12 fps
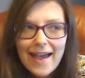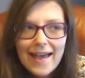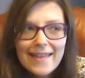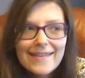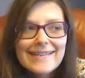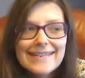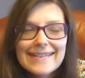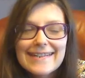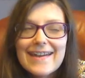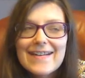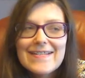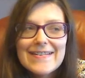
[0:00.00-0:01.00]
and that's the
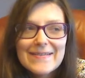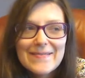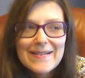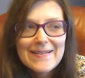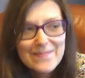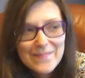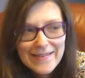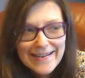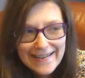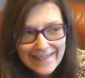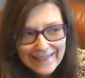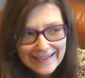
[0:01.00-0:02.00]
scariest one I've
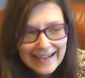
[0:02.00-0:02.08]
been on.